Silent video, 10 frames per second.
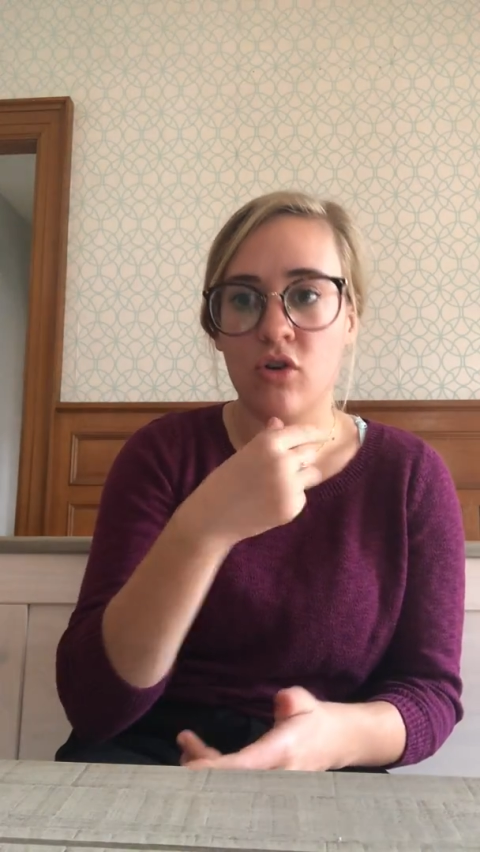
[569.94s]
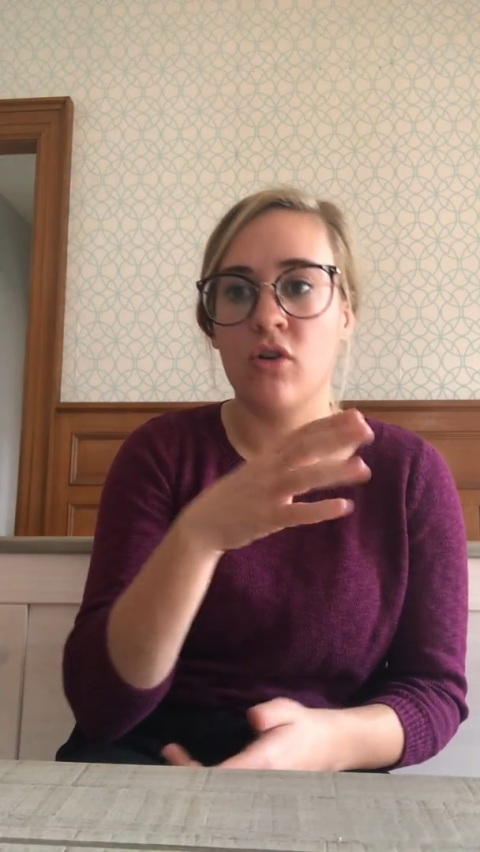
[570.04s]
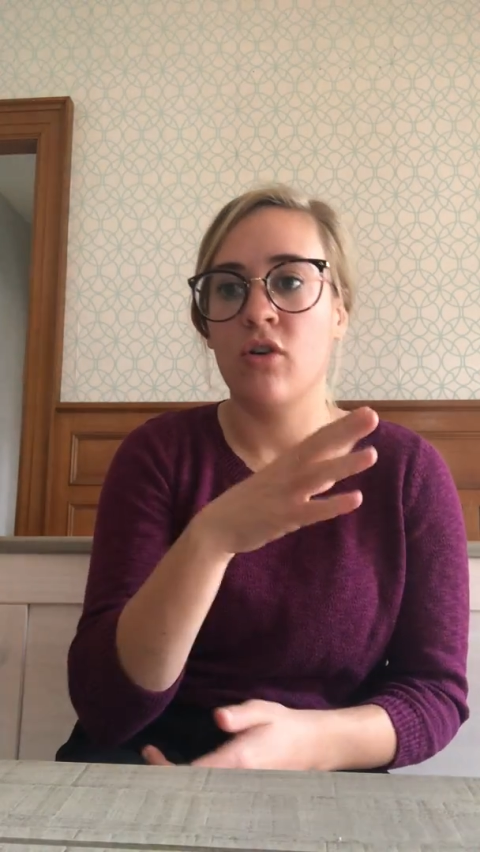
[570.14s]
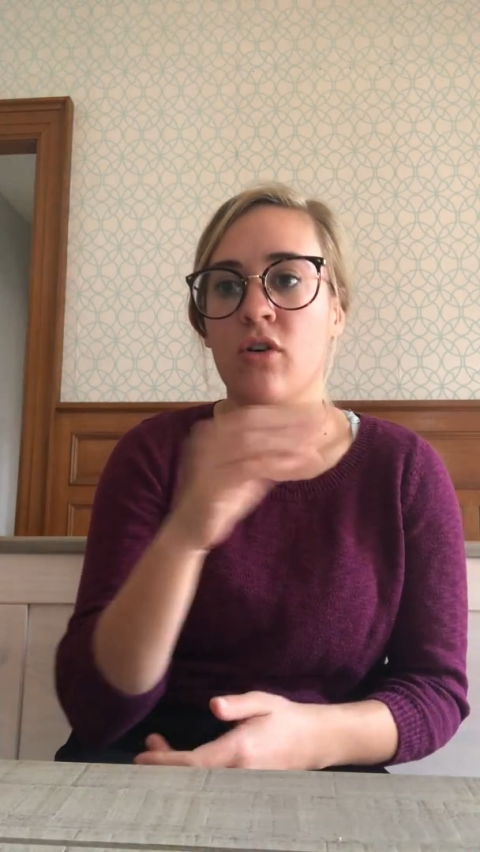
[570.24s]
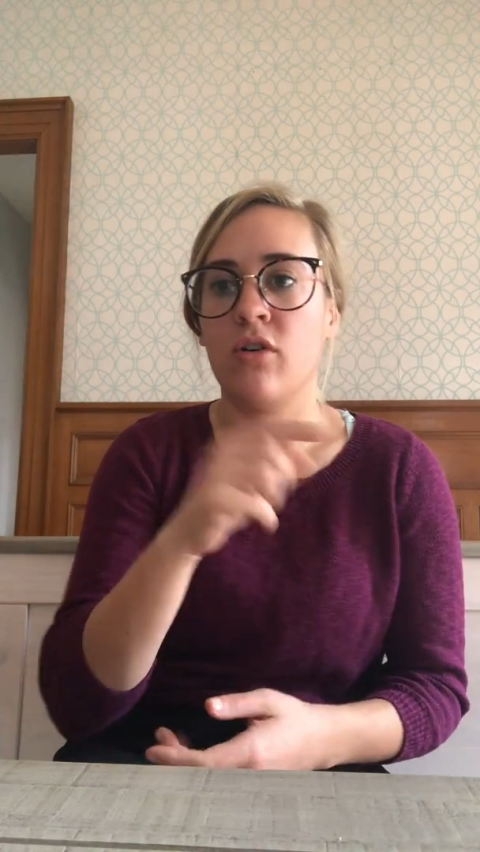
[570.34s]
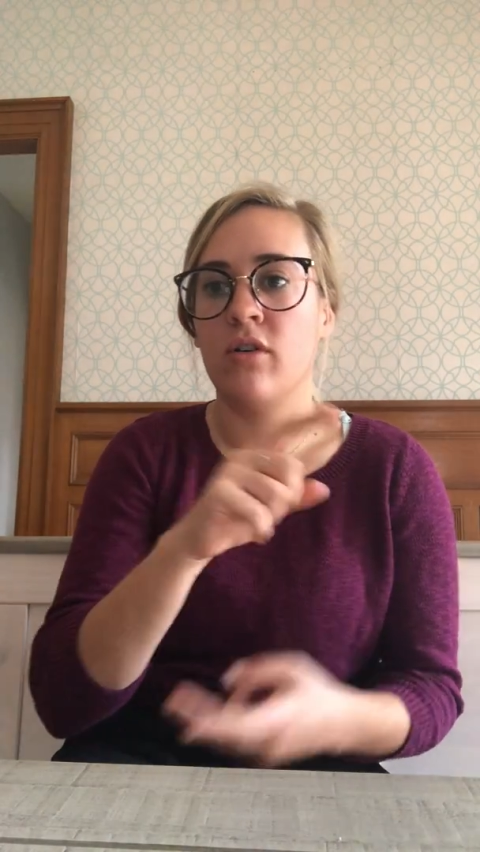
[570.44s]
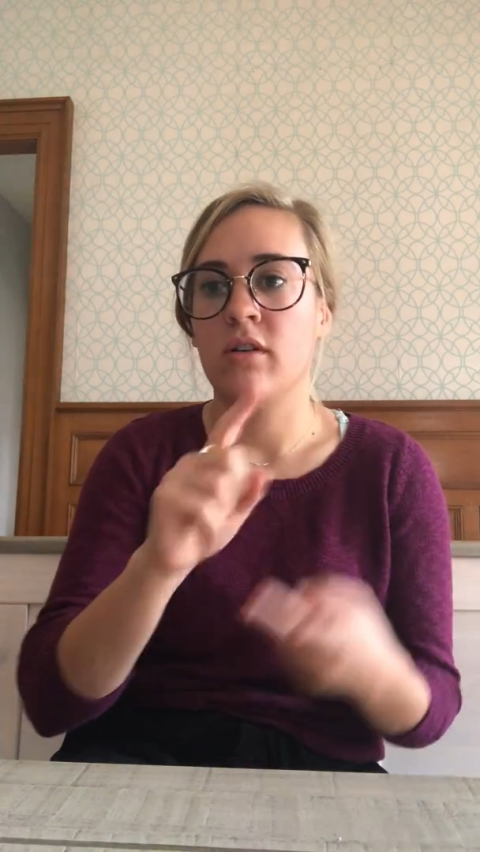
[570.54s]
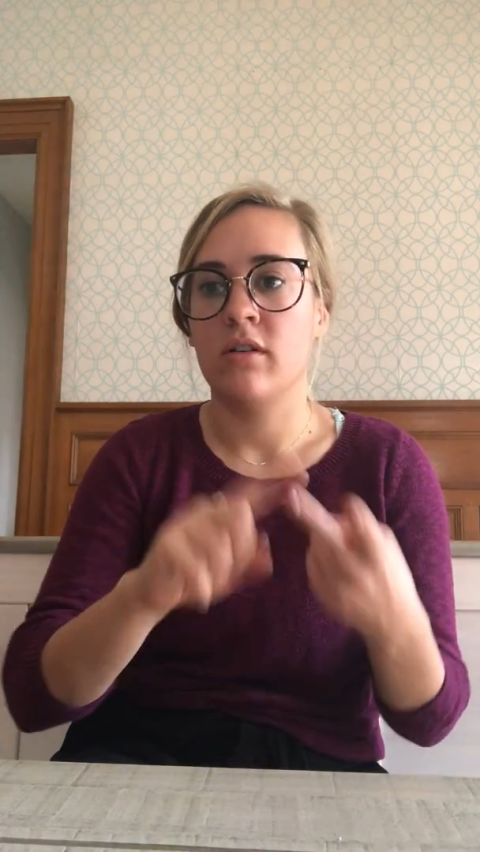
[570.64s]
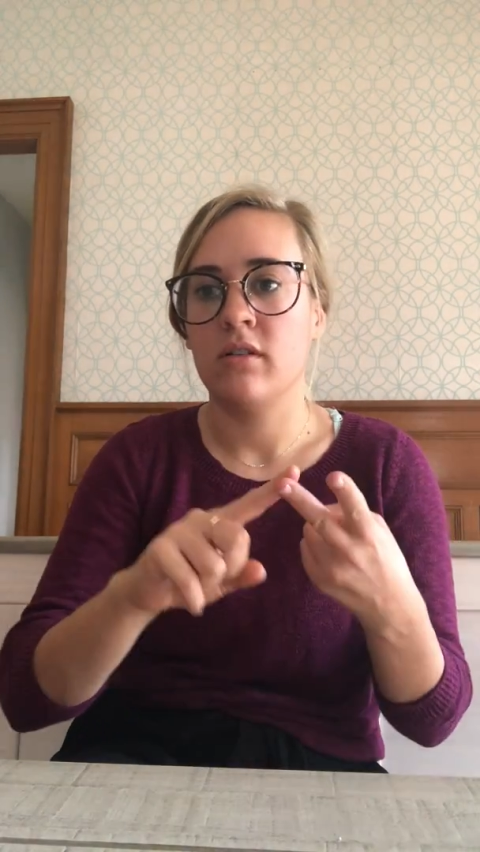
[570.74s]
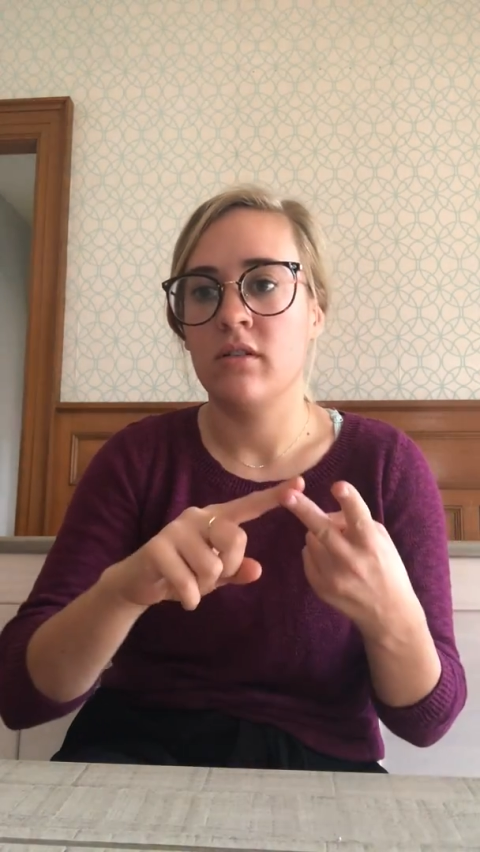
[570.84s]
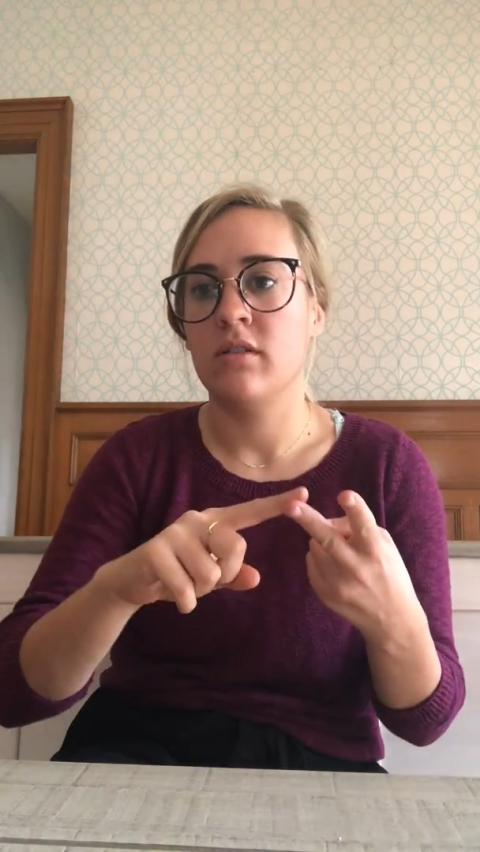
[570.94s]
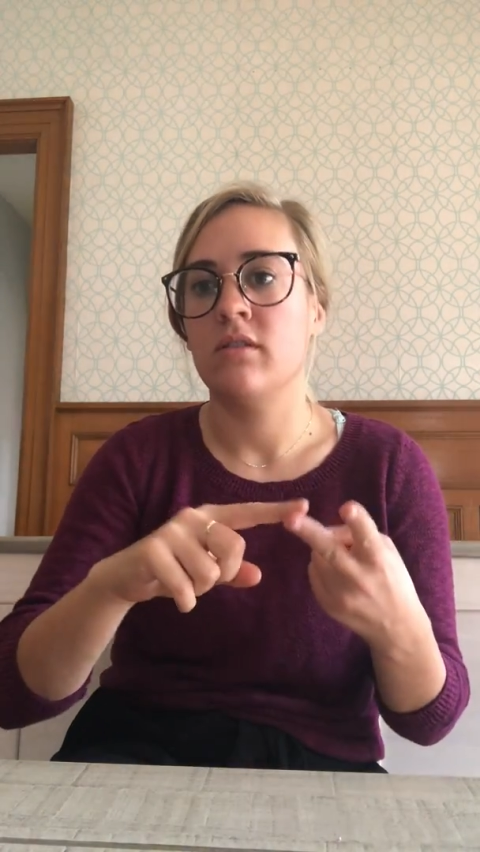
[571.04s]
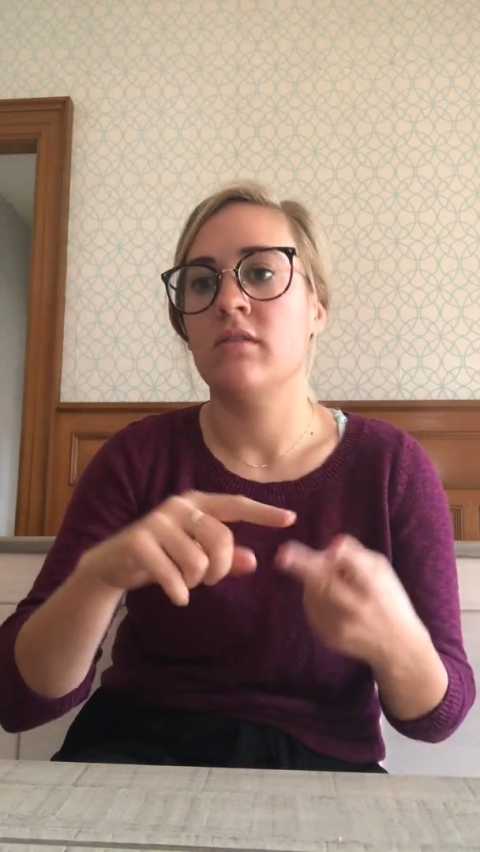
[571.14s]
Glossoptosis is